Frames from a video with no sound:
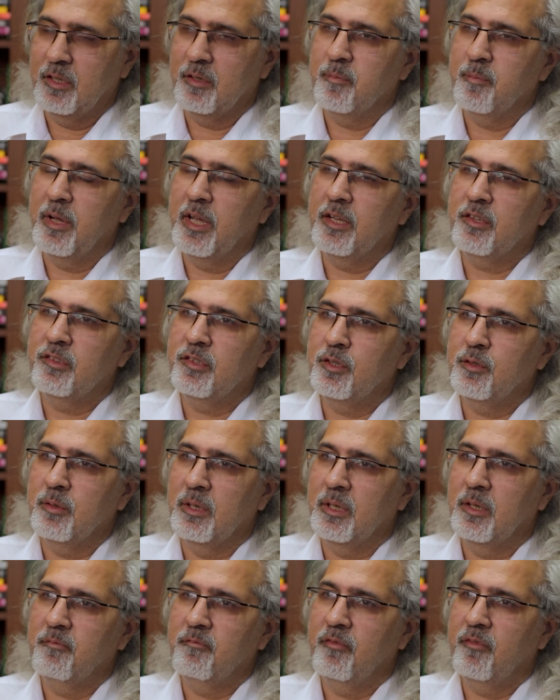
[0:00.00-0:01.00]
that makes you
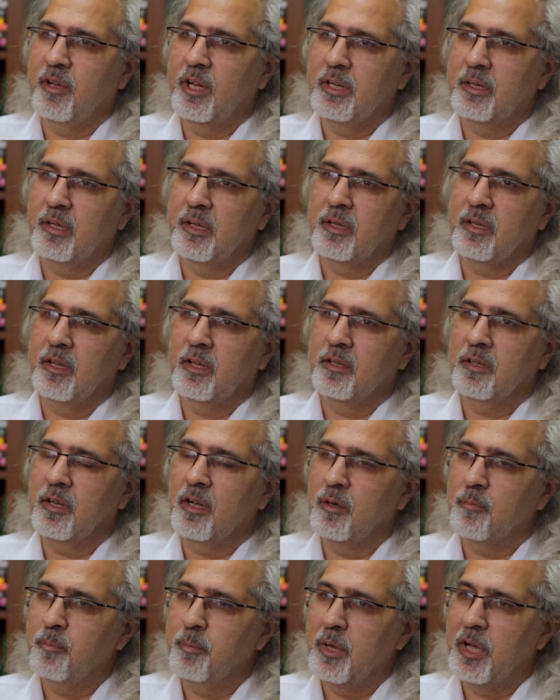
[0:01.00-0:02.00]
an emphatic and
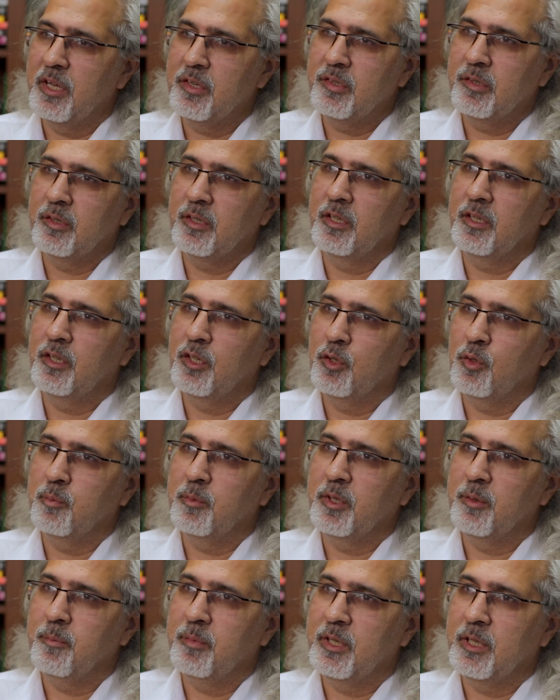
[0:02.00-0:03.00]
compassionate
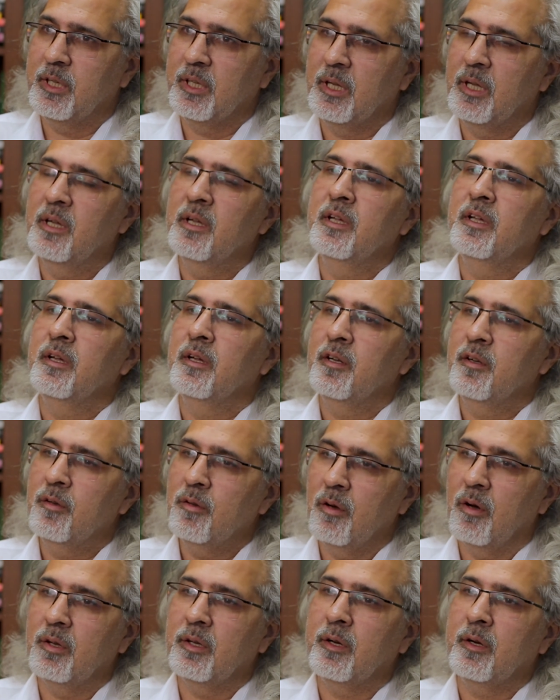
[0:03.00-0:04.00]
human being,
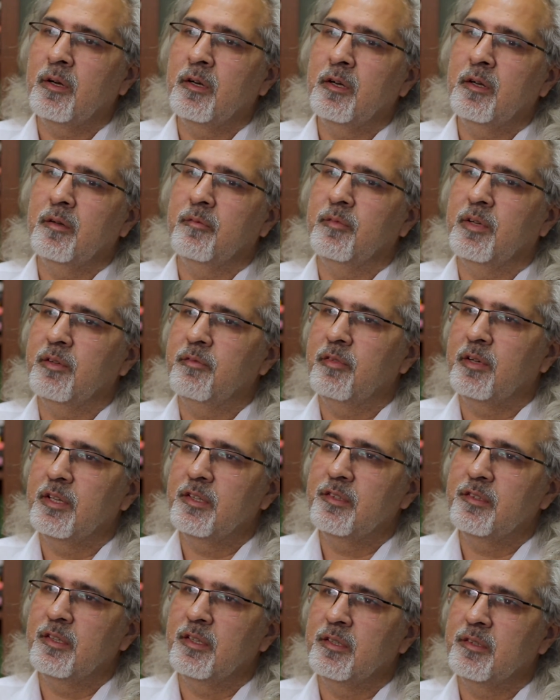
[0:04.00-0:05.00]
tolerant of
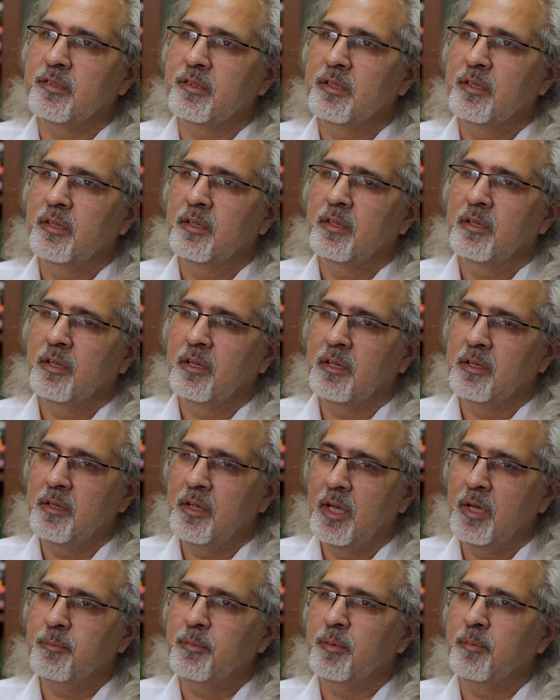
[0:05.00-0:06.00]
differences and
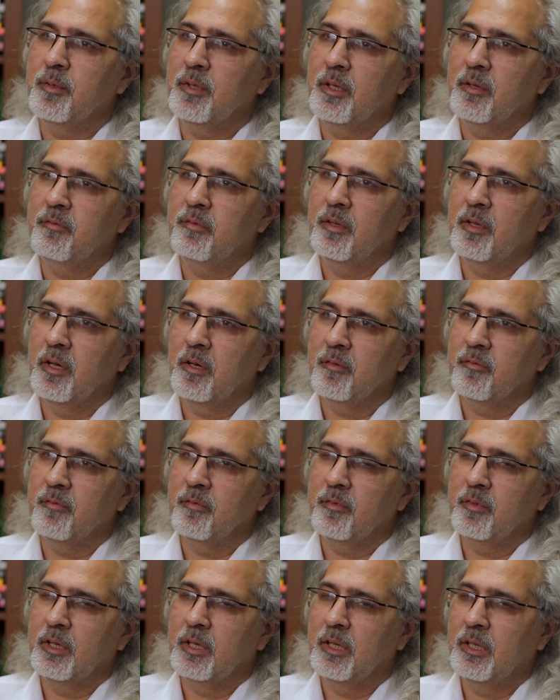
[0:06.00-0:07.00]
capable of love,
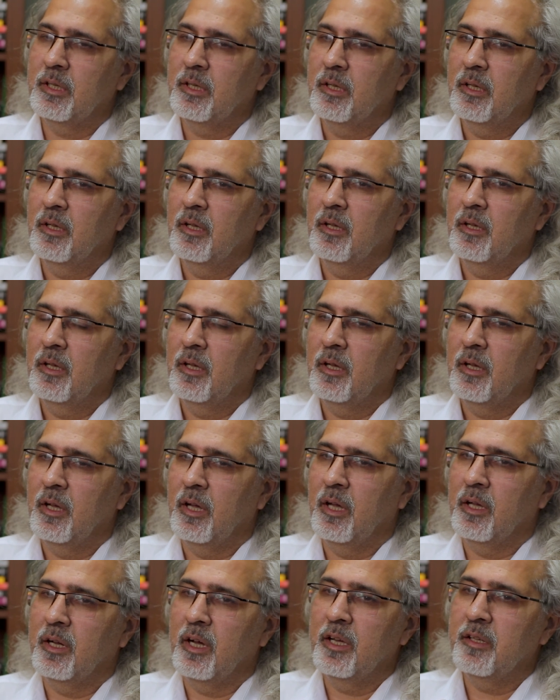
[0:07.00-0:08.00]
right?
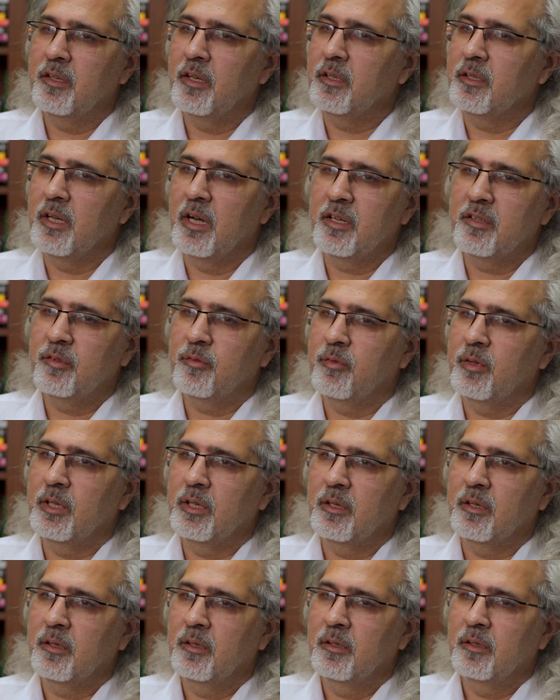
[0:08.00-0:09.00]
And I think that's
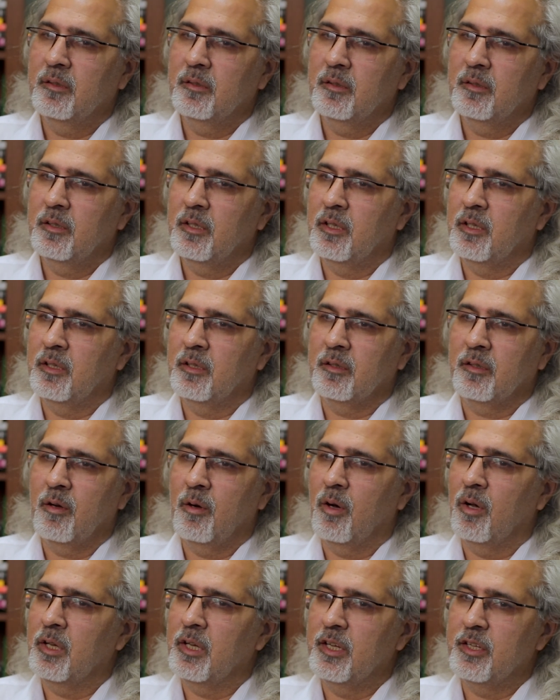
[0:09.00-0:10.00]
where in
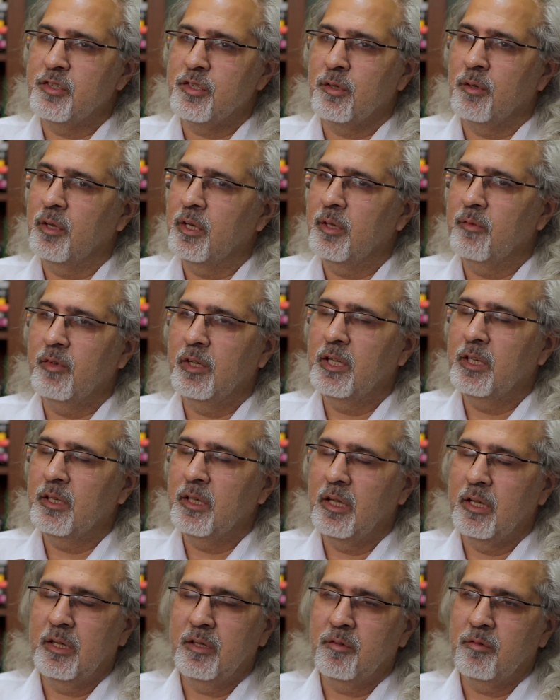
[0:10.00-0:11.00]
college or even in
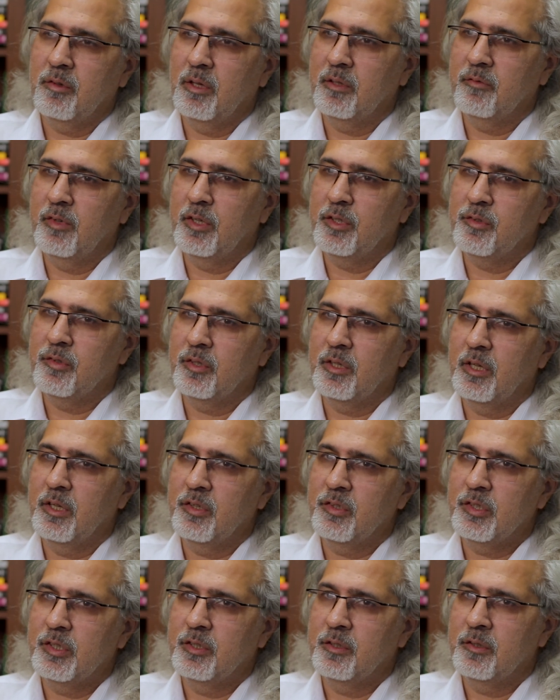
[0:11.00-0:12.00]
K-12
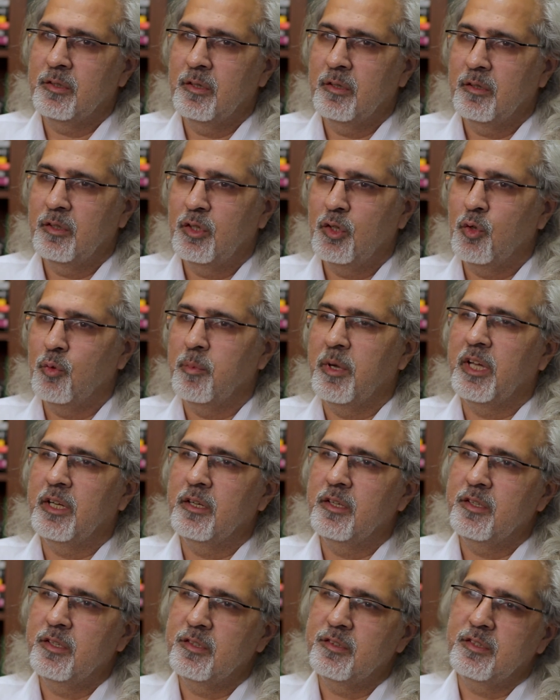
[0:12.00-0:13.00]
education,
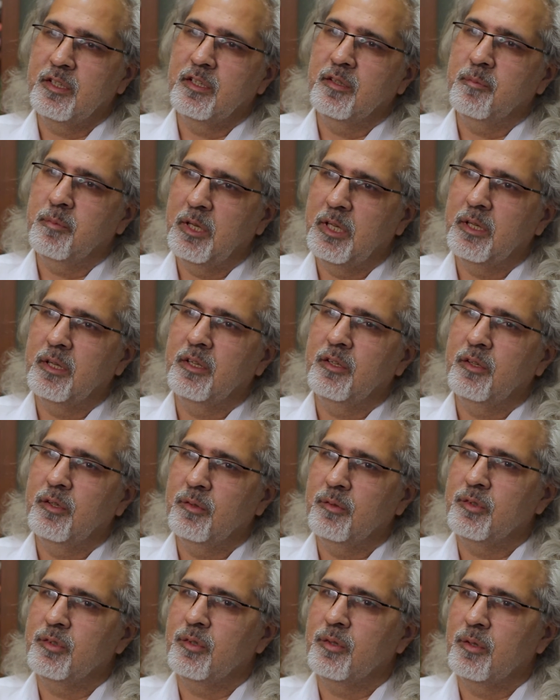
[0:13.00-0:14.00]
humanities can play a
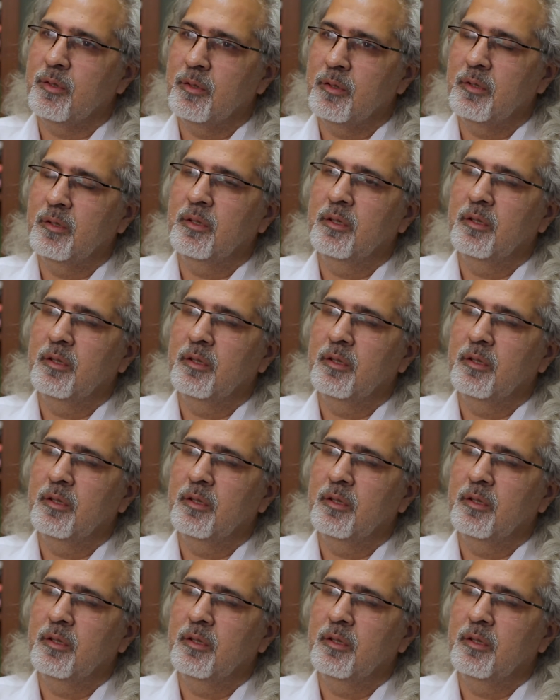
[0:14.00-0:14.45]
huge role.